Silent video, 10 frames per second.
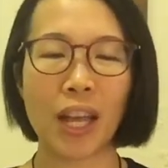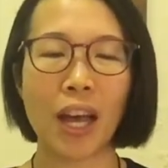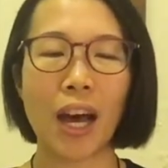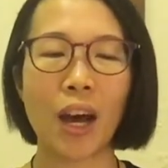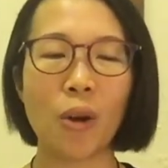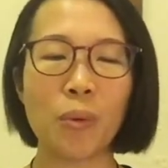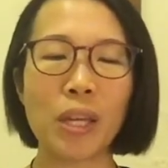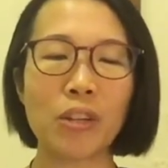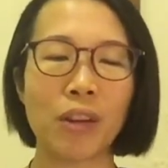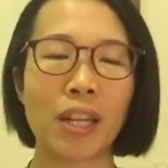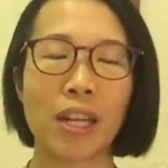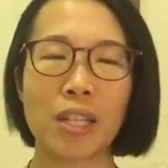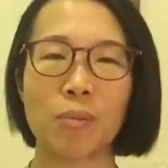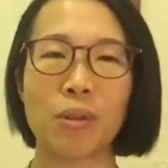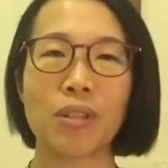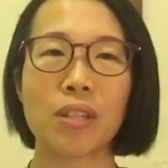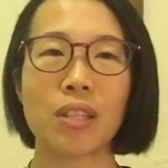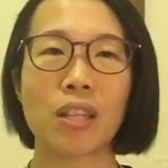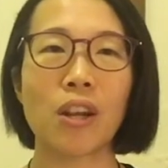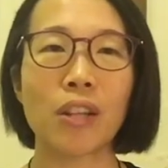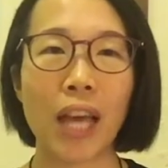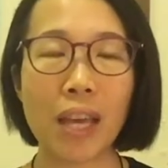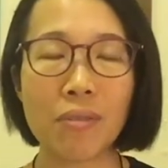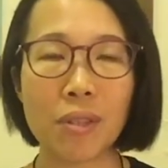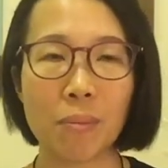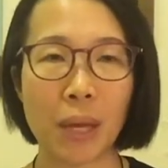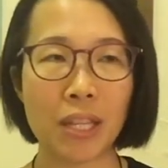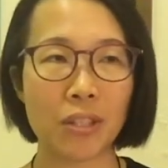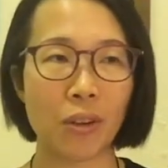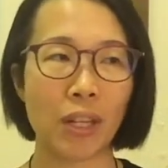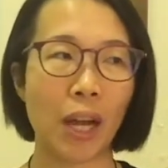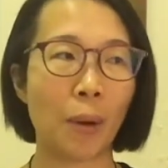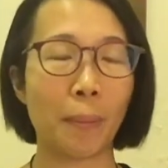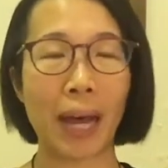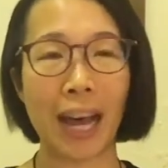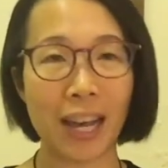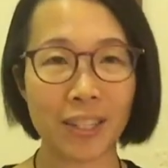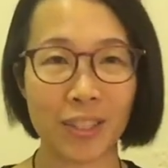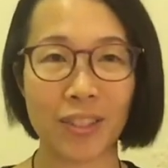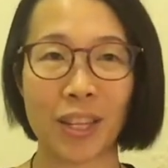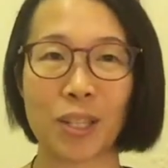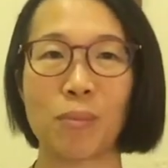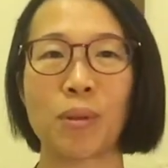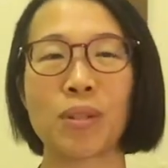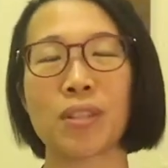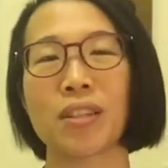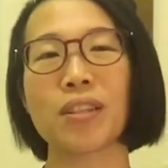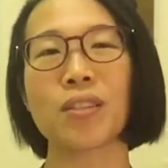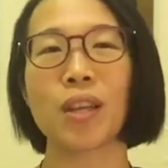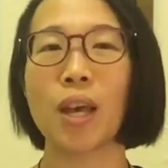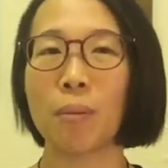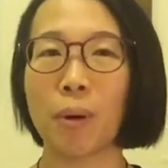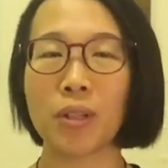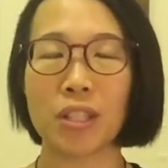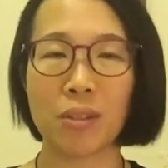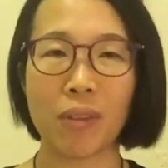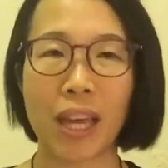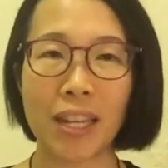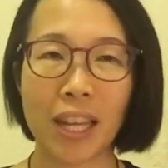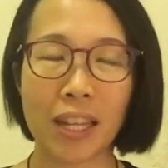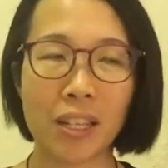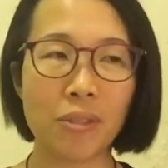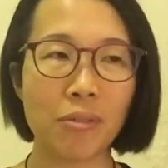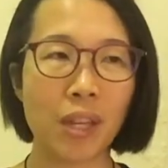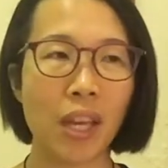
how we create experiences in our lives based on our past experiences, positive and negative.